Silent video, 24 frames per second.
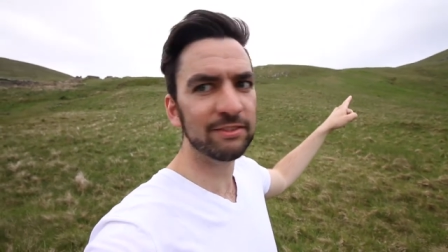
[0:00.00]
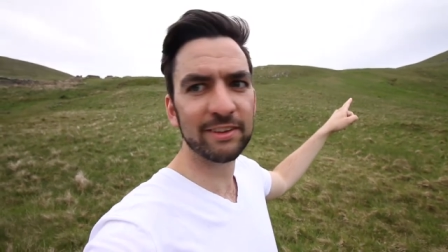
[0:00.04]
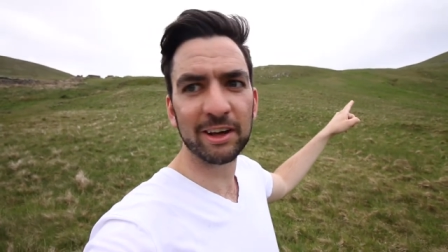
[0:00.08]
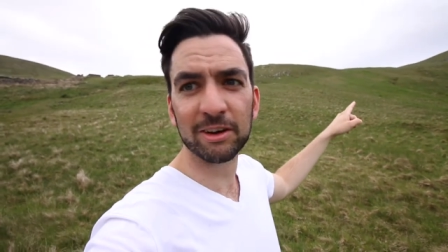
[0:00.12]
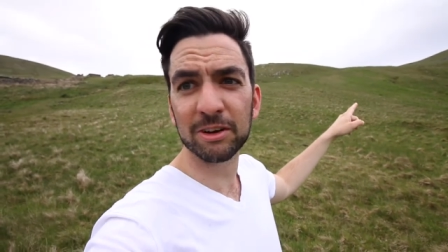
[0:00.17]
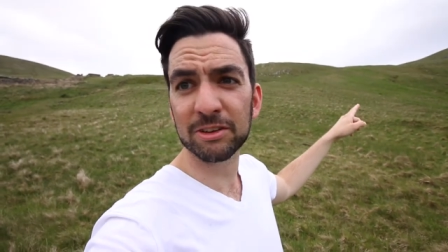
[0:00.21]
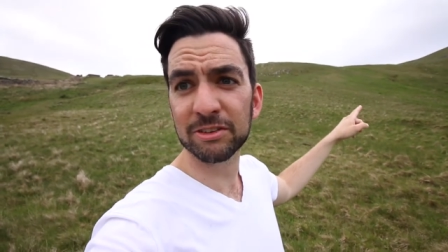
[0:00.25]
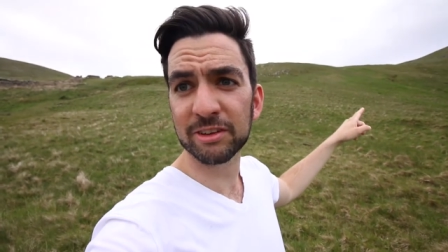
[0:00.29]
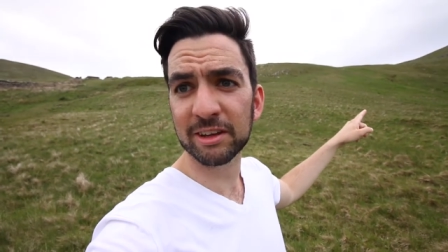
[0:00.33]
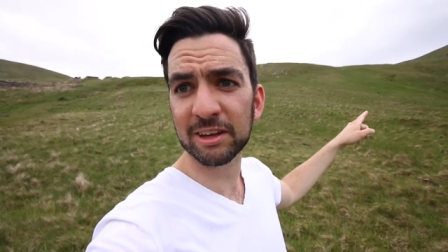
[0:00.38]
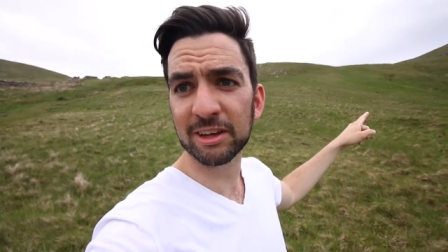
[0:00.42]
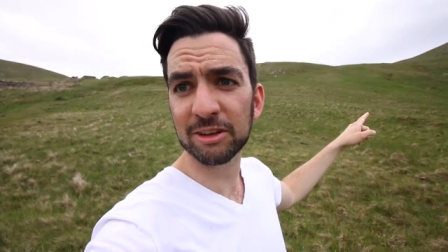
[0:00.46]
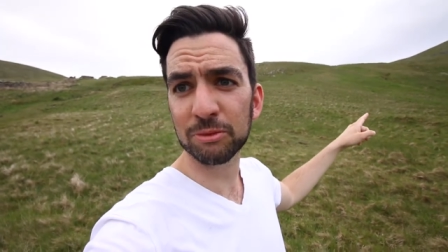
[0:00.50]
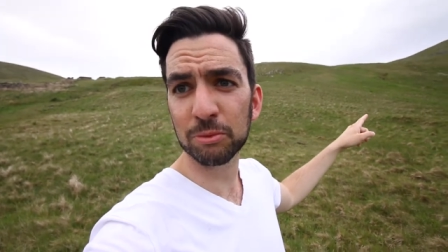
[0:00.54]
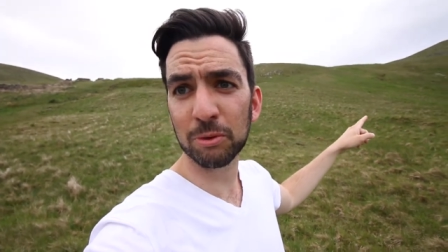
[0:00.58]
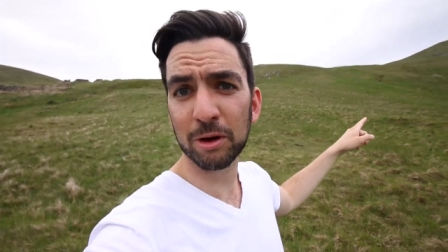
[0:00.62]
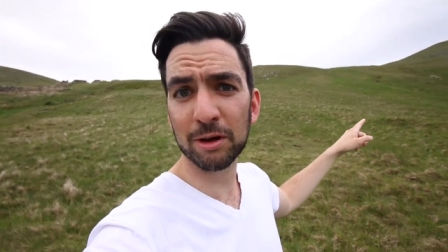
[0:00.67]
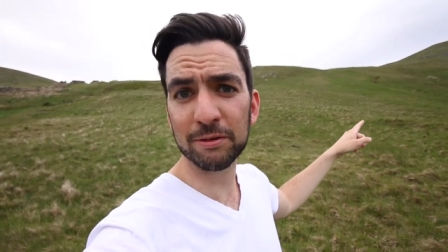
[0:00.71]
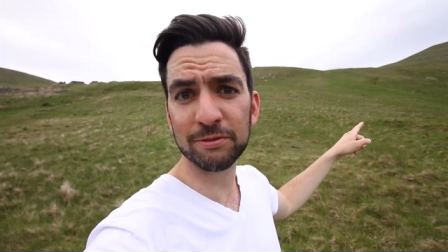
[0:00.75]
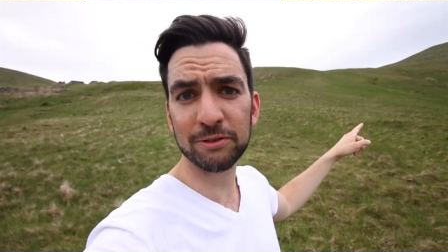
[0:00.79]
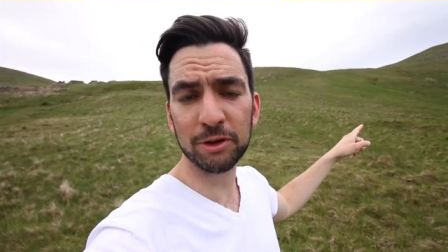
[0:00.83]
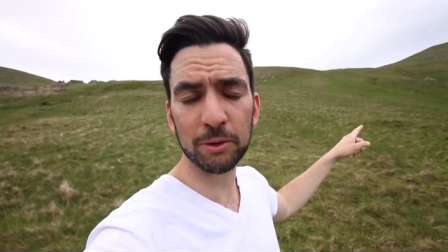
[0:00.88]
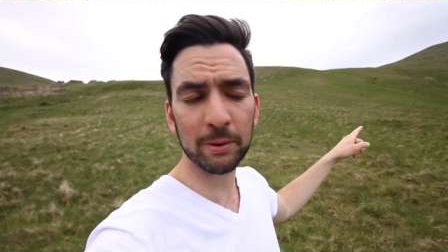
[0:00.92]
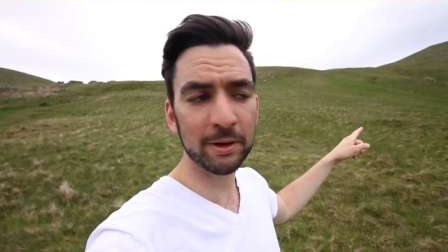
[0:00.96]
if that looks like it's
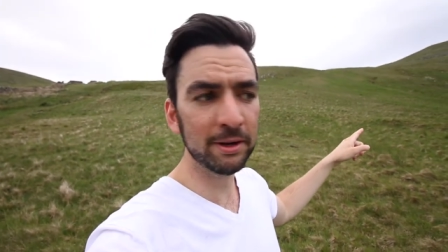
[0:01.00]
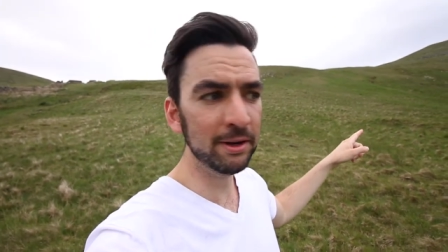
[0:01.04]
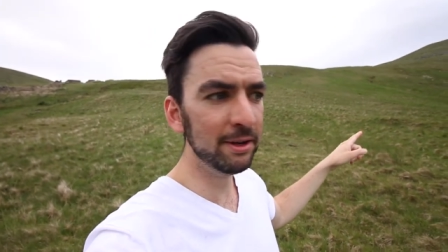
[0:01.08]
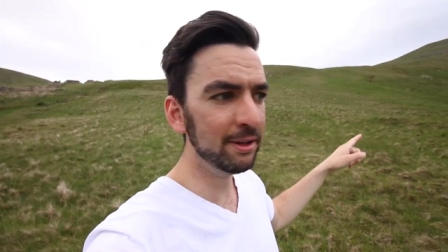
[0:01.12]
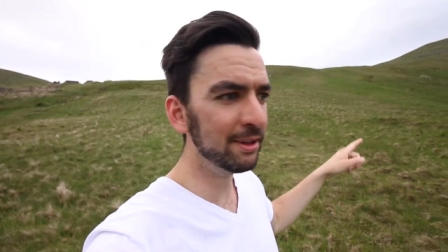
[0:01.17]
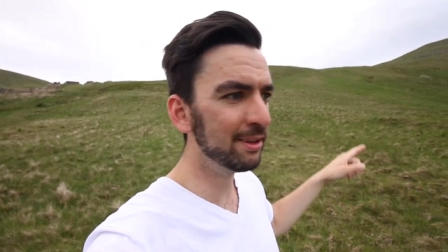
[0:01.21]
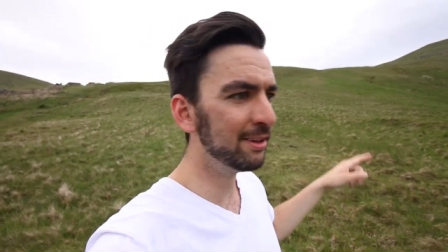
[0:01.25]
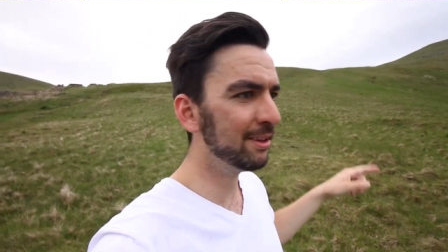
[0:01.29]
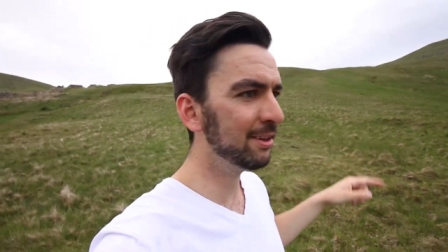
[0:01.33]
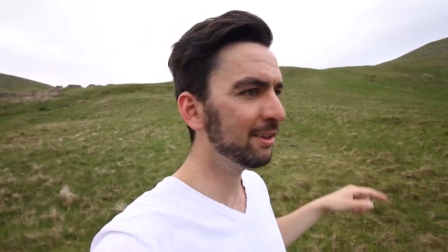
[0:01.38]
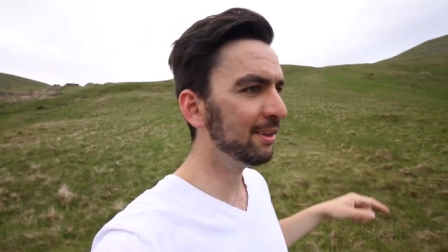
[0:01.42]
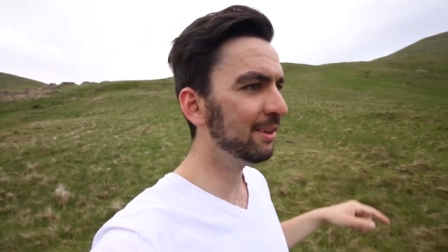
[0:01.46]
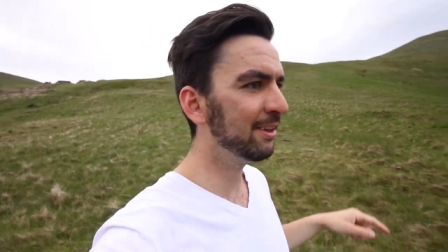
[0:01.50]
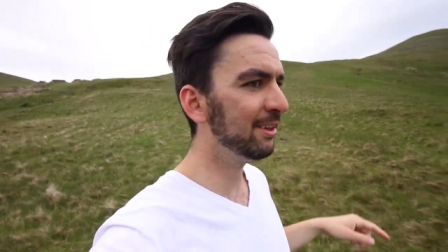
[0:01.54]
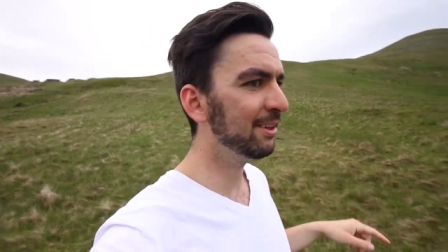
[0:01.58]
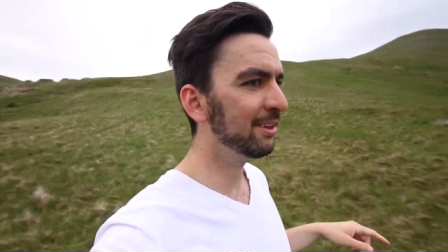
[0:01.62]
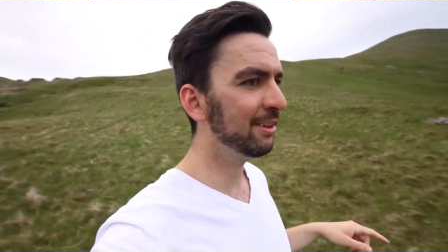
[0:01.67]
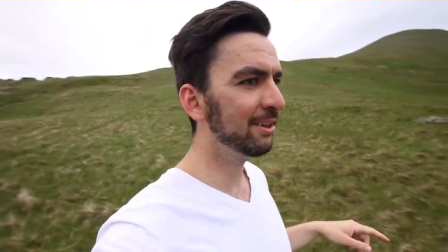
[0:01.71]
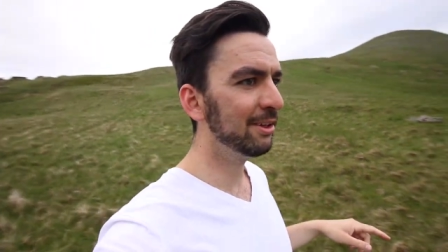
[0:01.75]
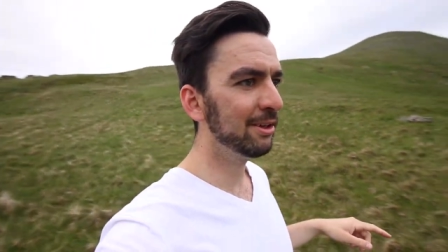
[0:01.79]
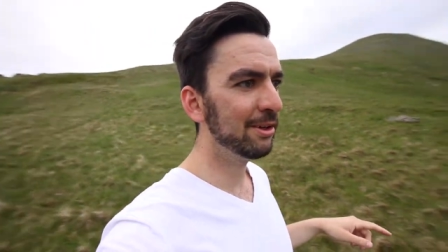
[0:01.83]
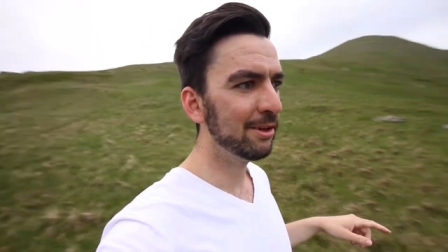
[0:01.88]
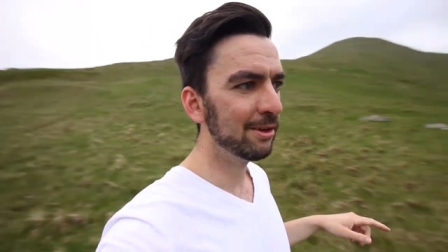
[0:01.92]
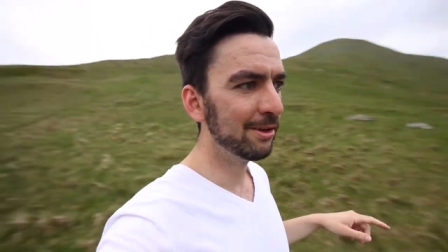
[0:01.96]
worth doing.
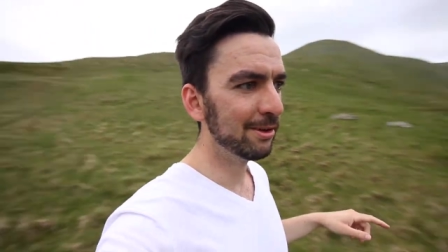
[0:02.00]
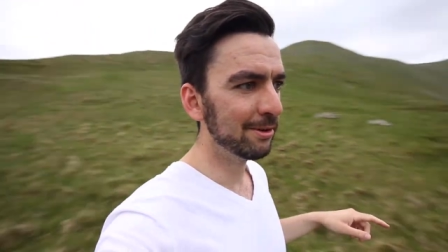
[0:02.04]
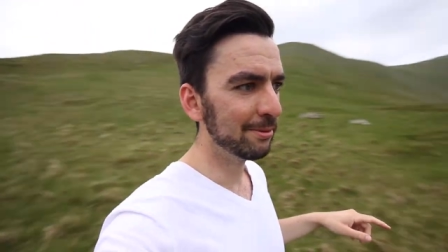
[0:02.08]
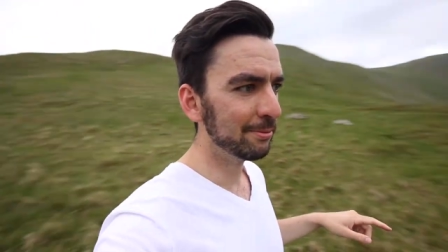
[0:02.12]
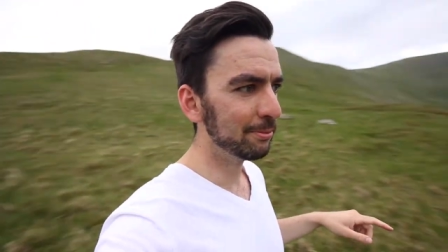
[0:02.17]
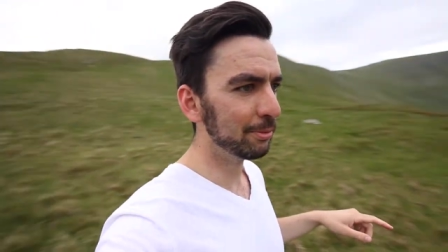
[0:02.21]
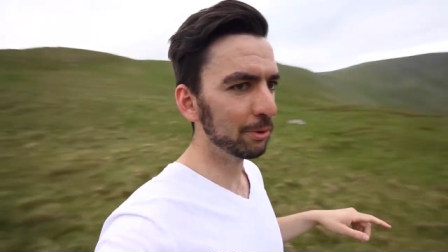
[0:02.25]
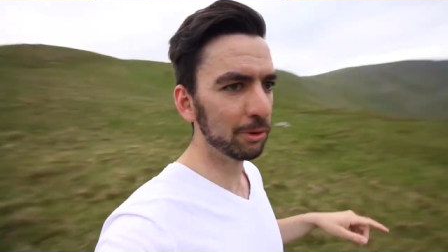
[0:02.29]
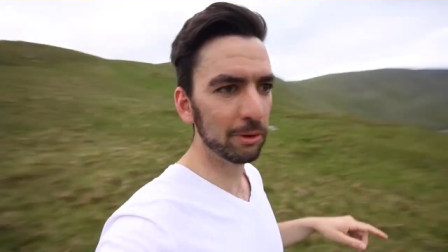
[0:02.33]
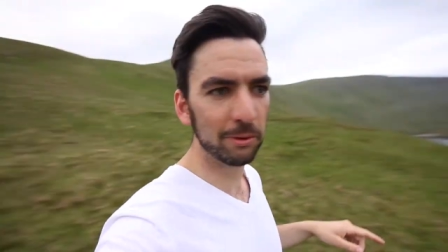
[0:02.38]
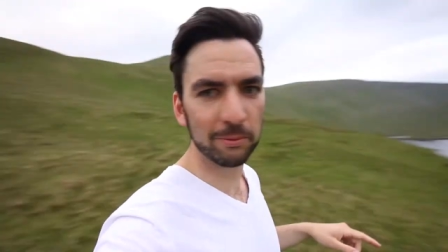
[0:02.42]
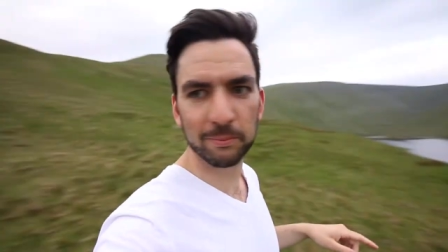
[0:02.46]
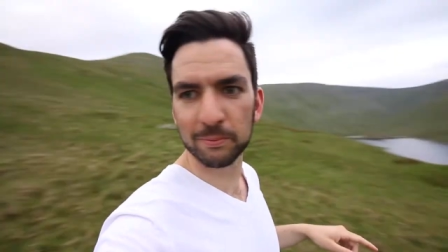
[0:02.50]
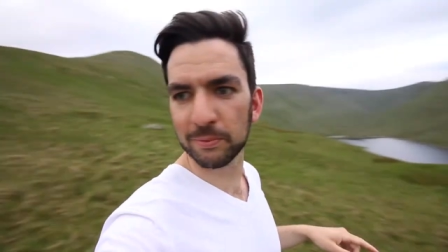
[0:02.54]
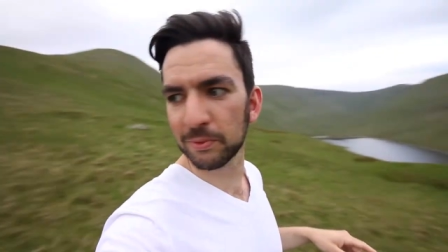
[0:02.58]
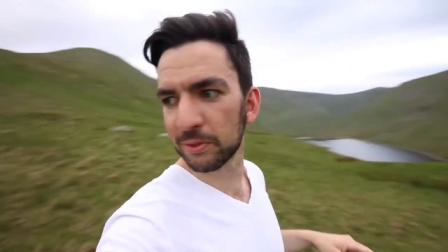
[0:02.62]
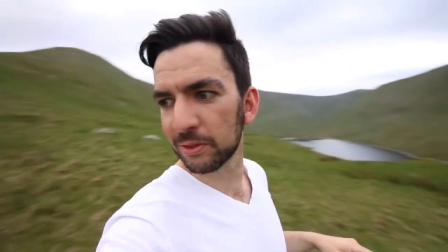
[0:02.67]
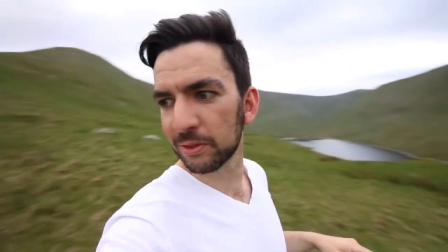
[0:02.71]
But